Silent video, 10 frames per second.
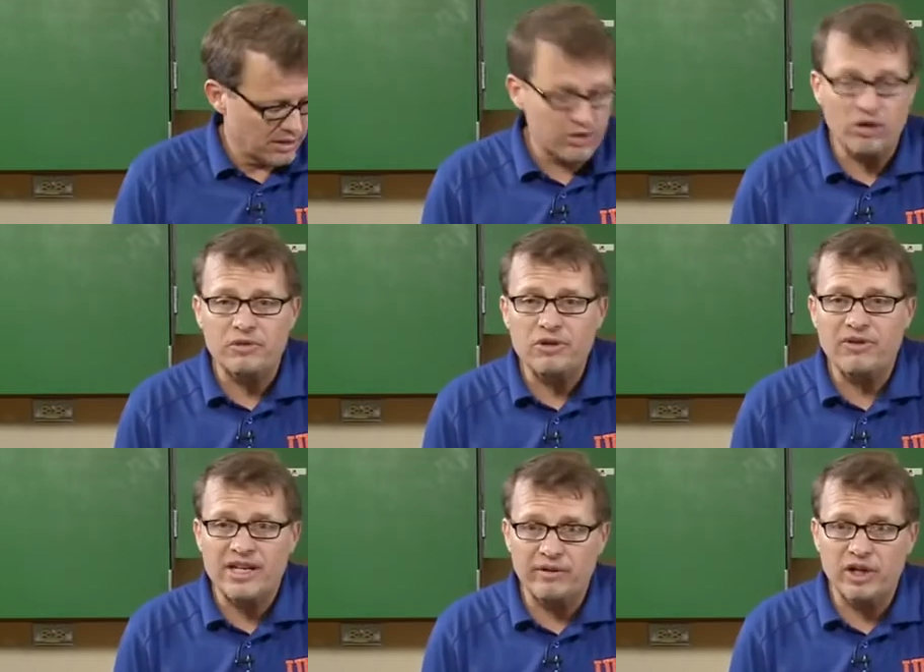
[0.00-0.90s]
So if you
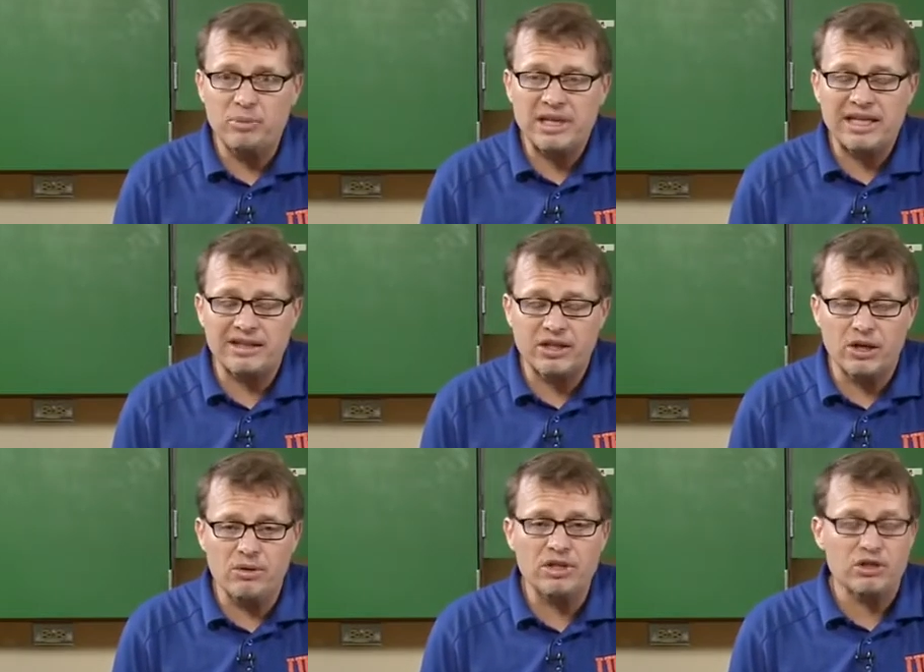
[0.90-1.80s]
find a really big
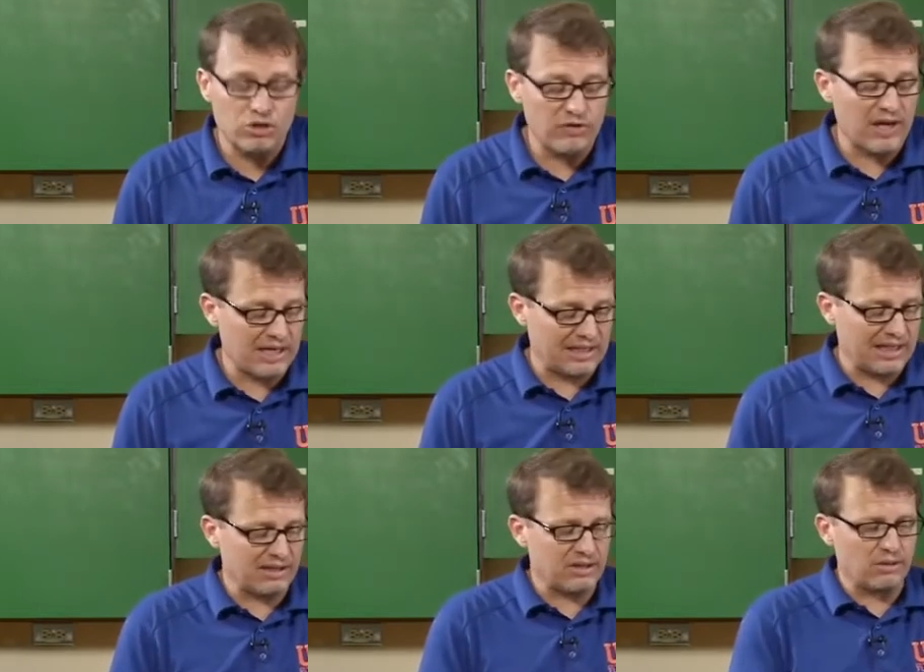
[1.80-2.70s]
toad, you've got a
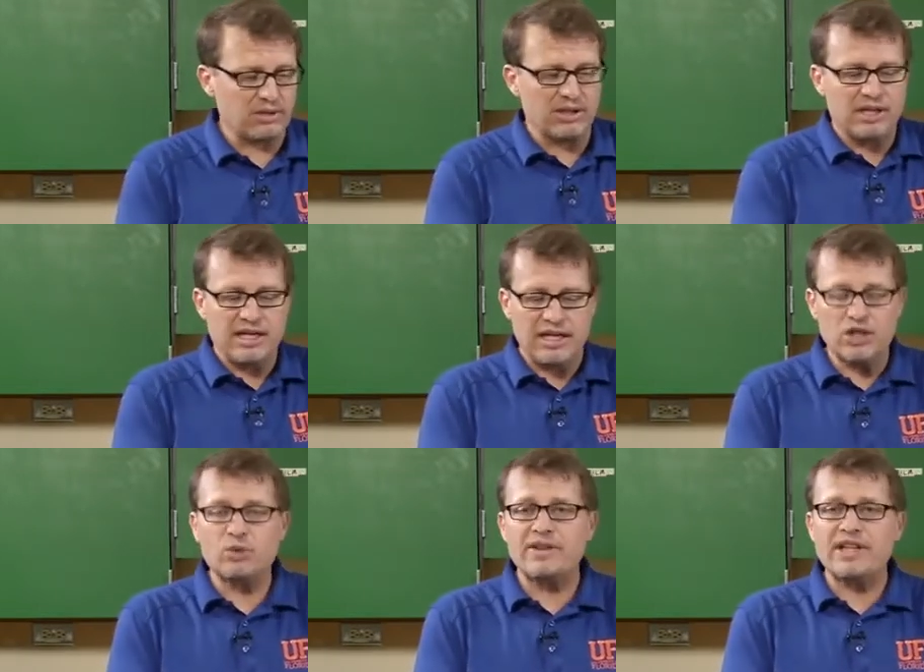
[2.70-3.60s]
cane toad.
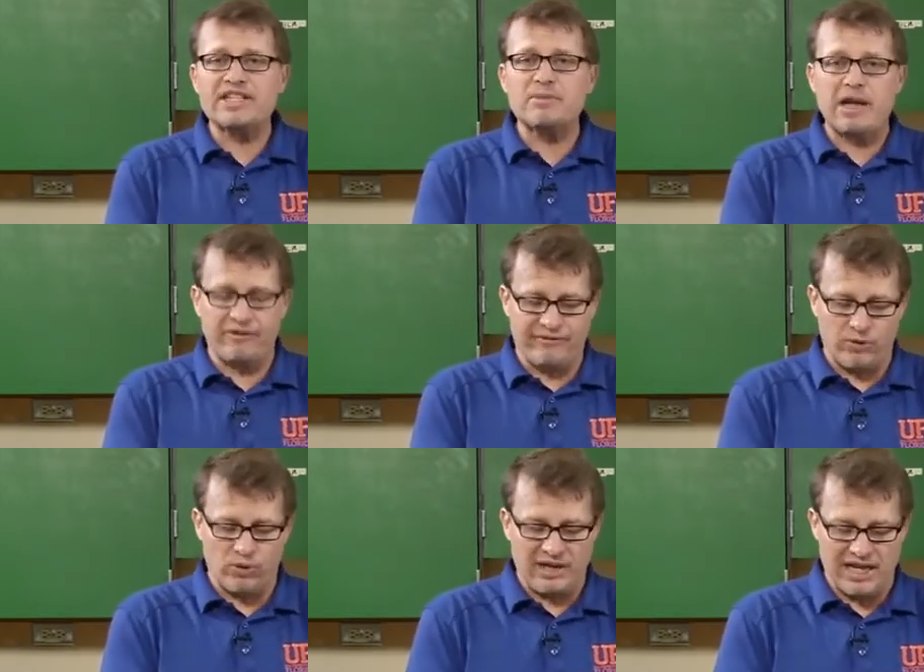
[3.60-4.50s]
Here's one that's about
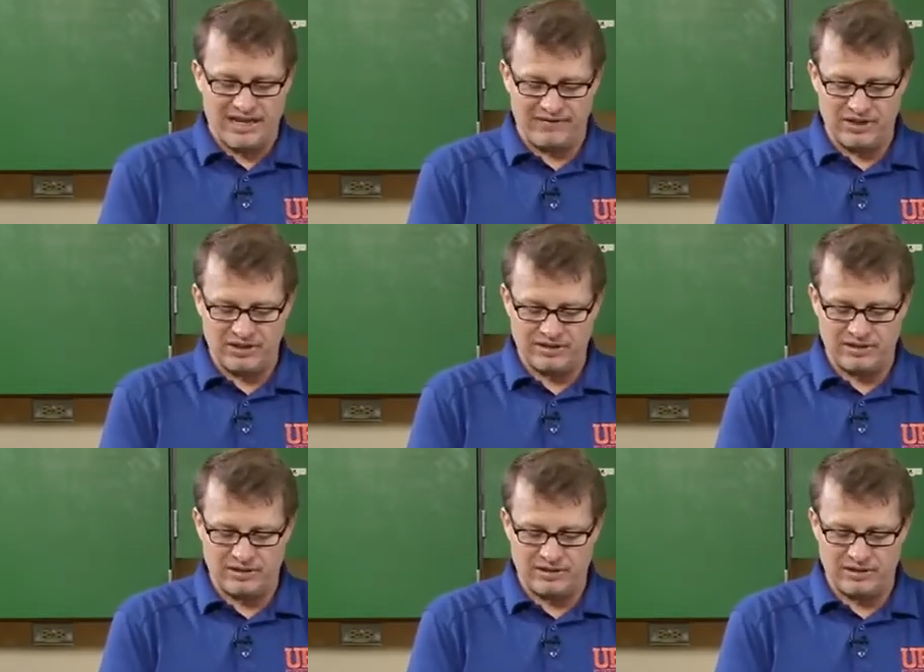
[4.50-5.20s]
4.5 inches